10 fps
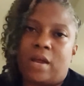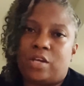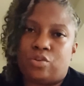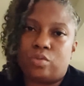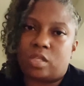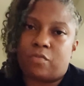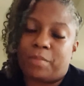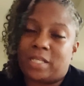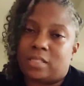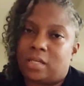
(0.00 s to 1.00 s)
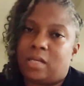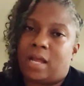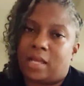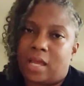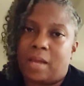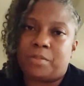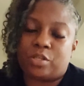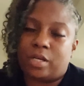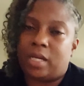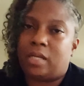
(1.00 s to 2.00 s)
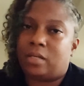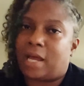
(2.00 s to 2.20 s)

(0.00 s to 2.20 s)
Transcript: I do stuff for my son and I capture it,